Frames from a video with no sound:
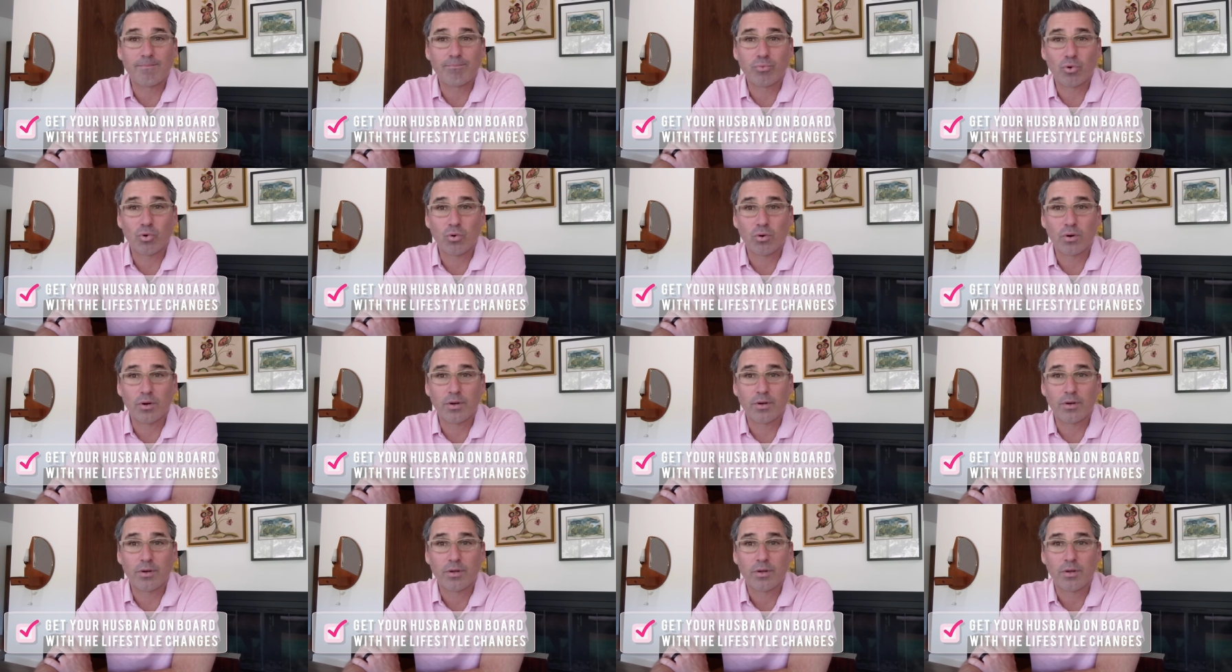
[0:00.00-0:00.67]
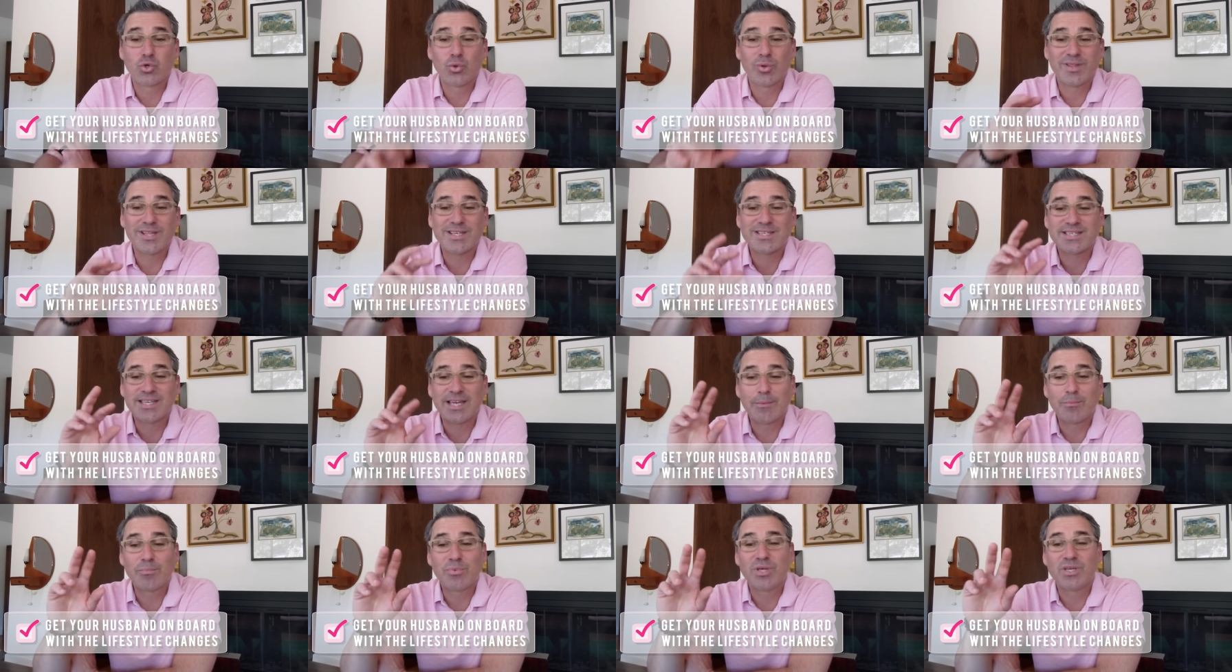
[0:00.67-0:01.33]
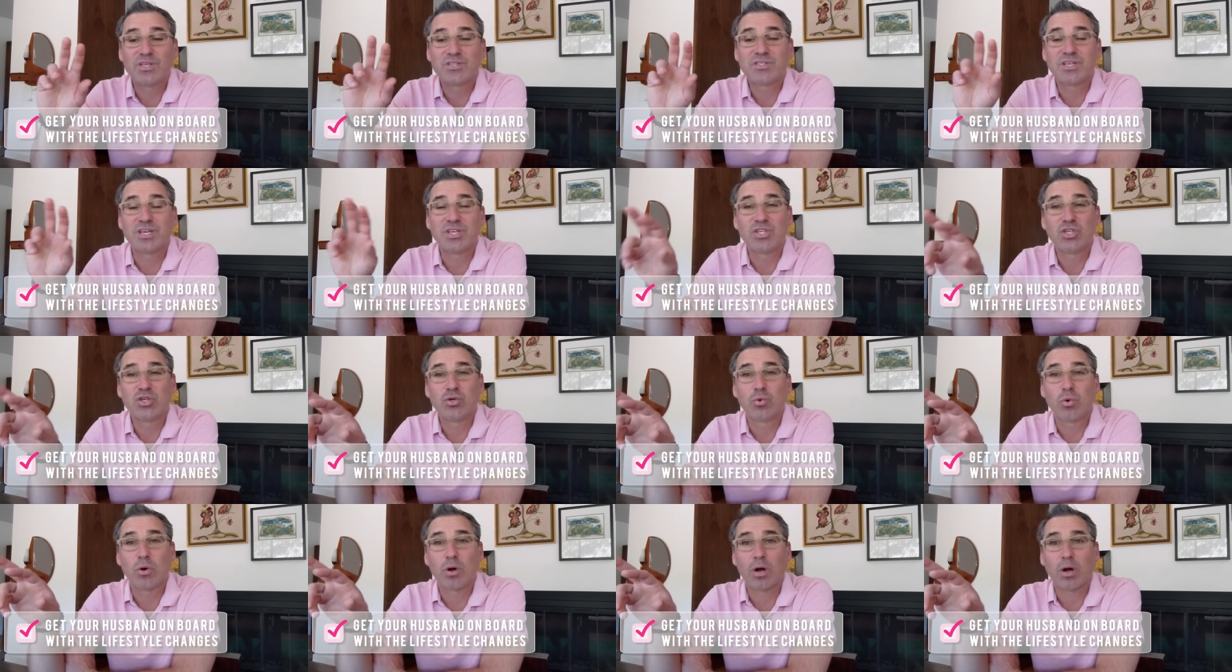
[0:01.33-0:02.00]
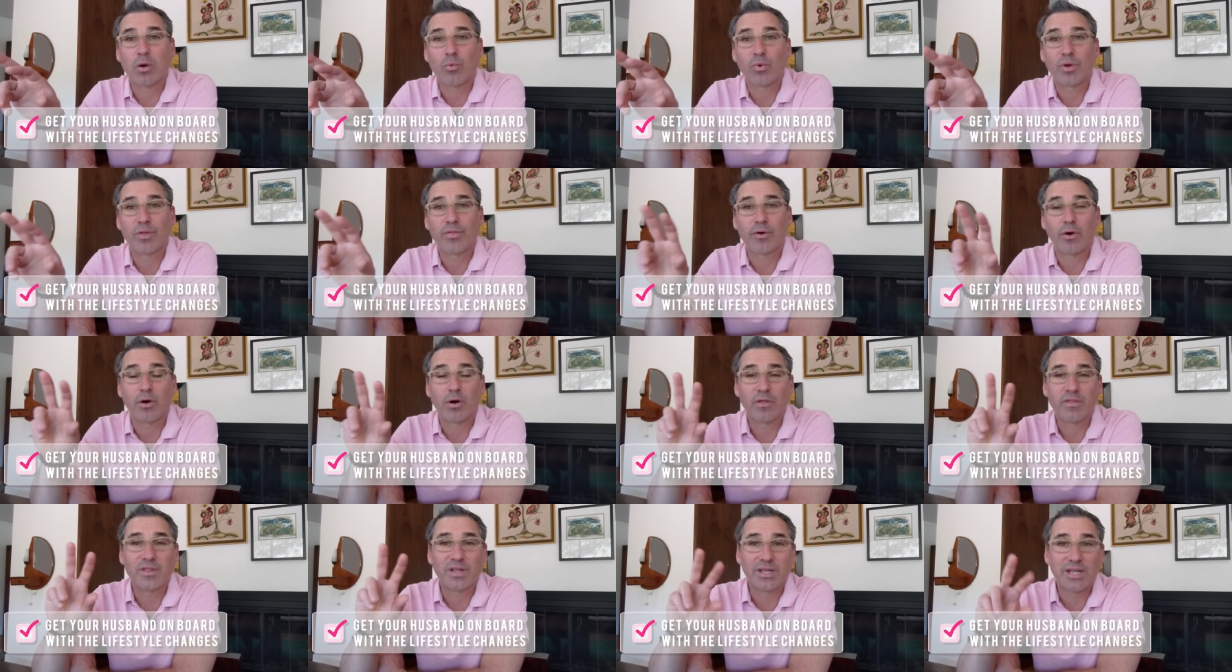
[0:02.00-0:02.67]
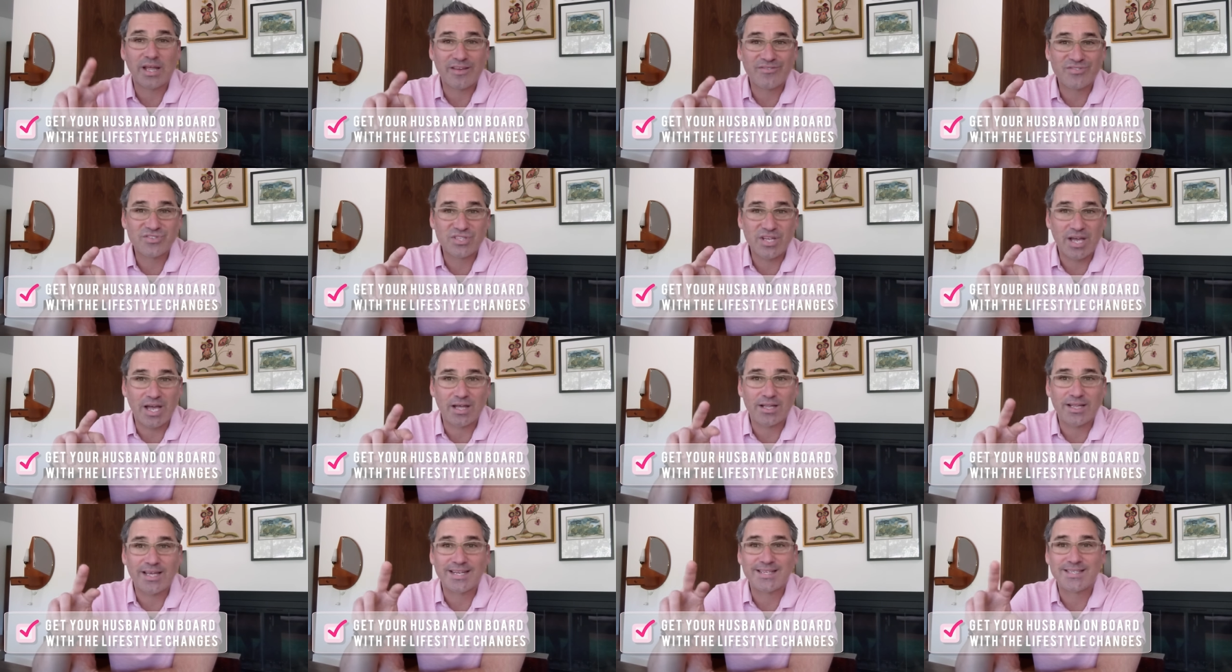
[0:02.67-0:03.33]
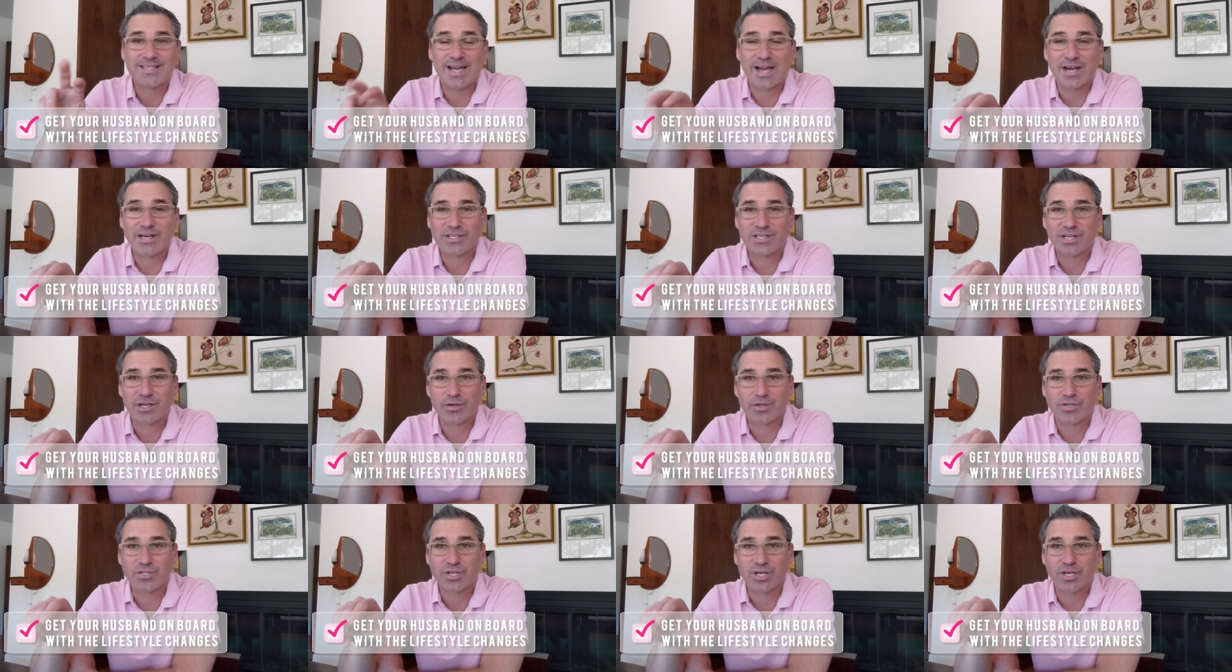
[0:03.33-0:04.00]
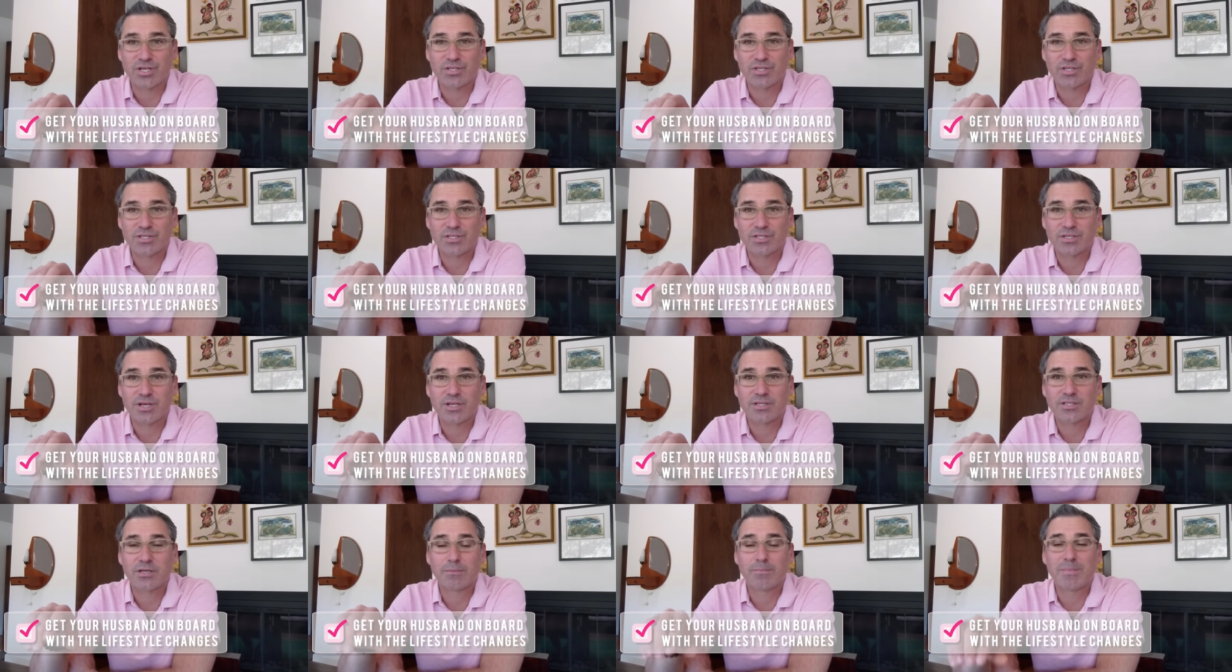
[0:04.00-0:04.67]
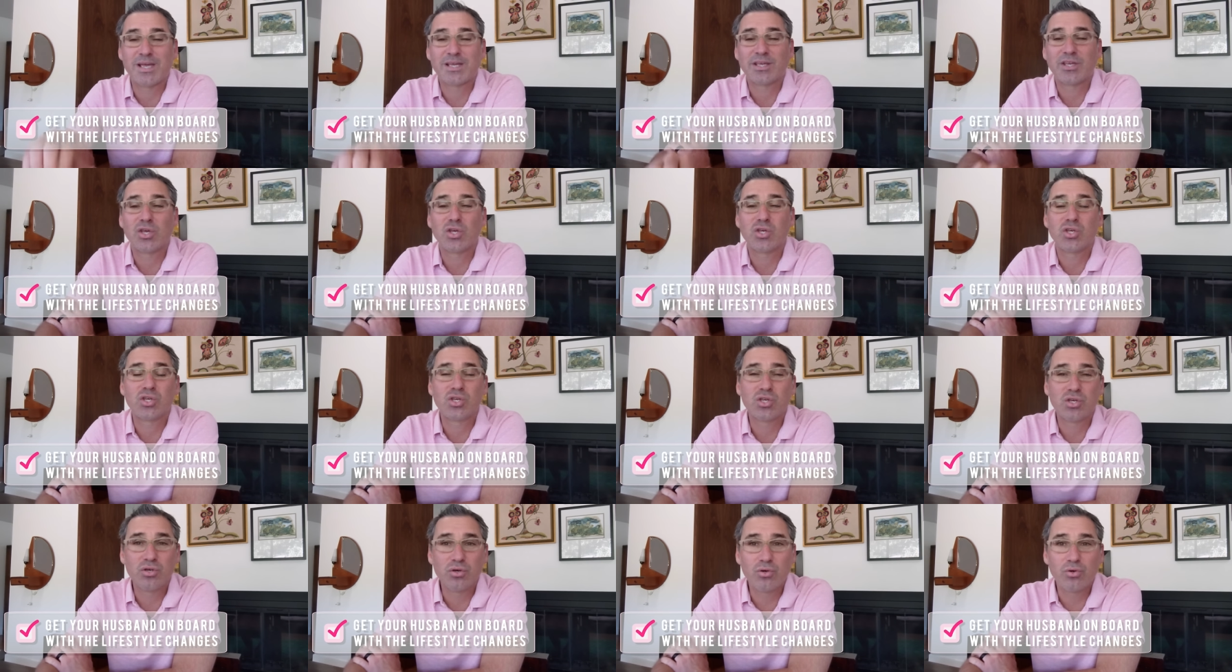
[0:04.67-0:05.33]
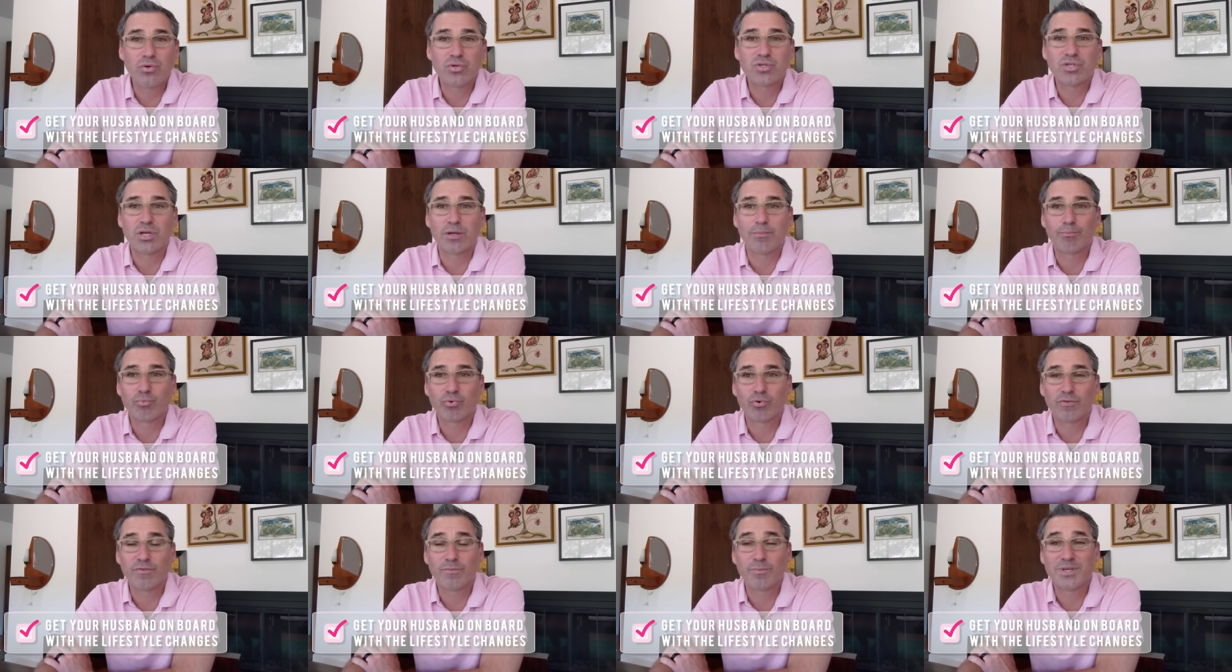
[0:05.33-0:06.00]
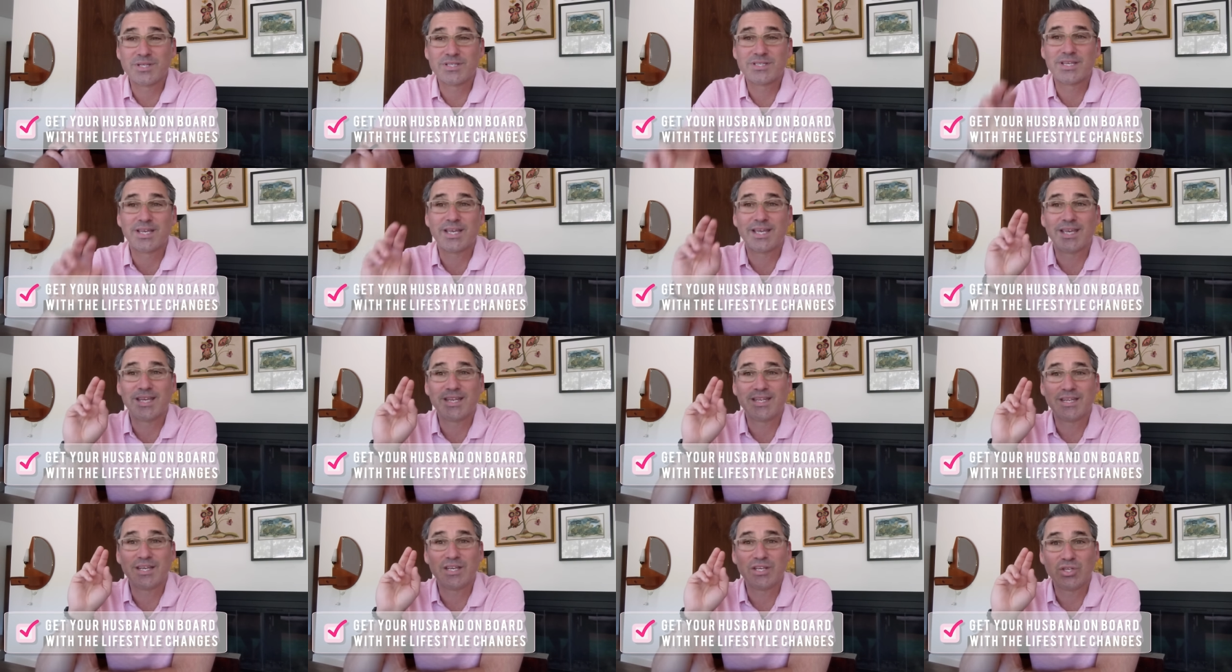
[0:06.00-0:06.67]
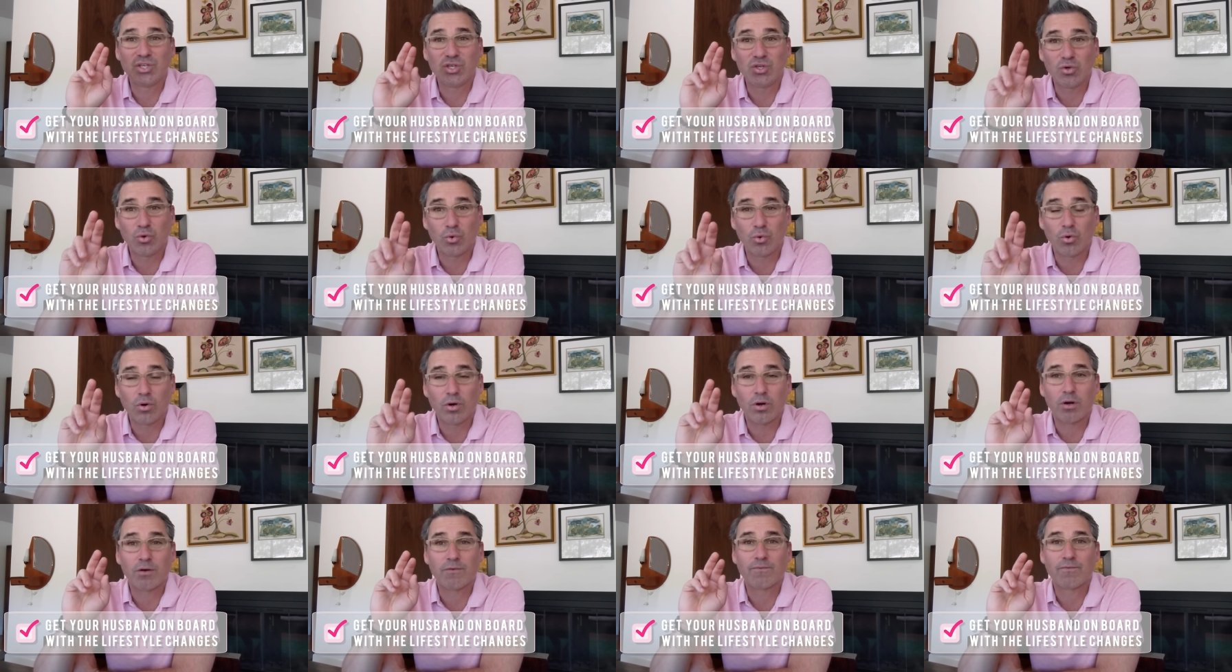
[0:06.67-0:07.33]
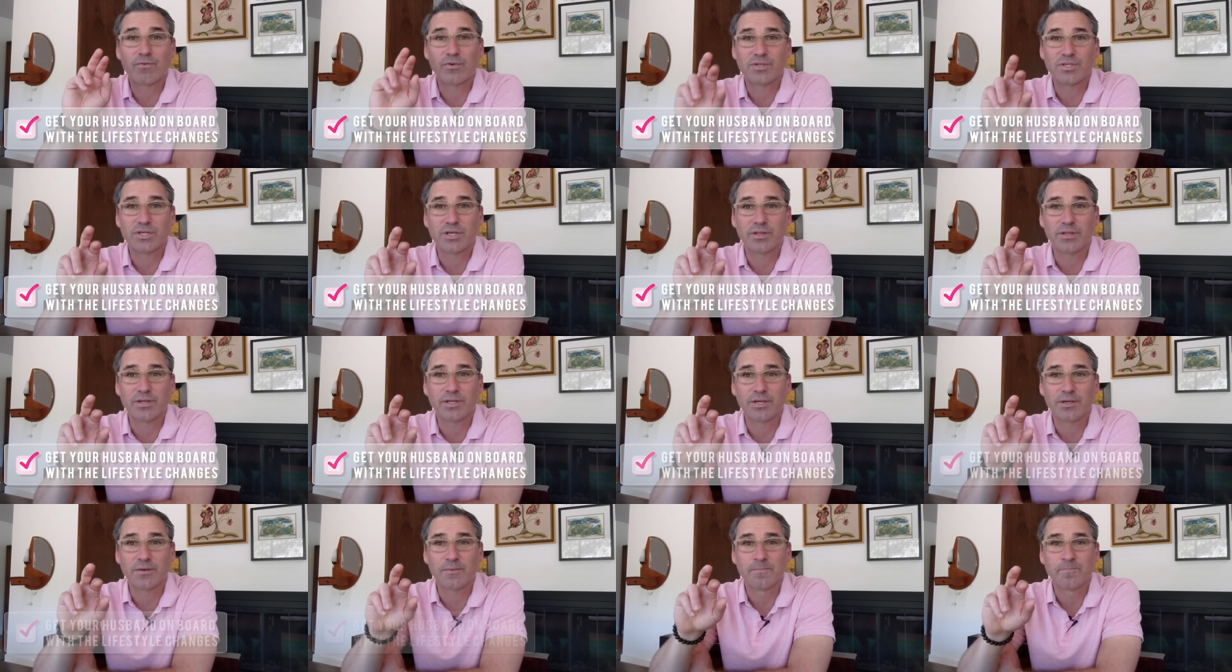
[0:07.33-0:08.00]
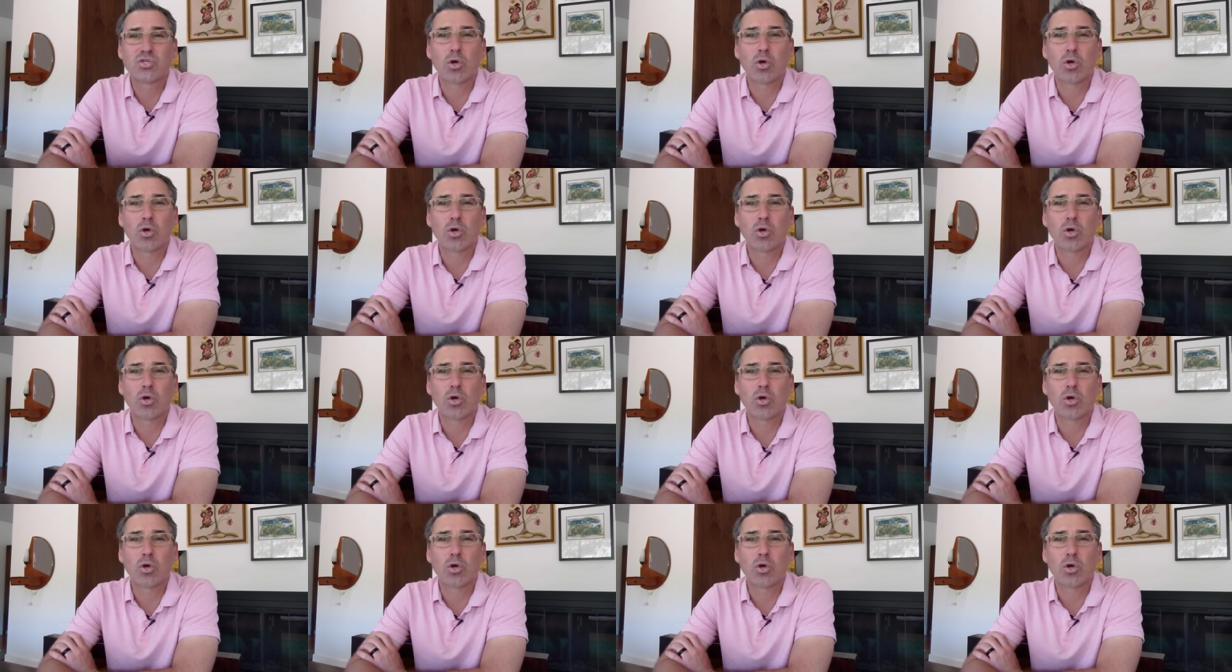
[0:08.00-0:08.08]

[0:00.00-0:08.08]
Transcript: on board, doing the same things that you are with all the lifestyle and dietary changes to make huge improvements in your fertility.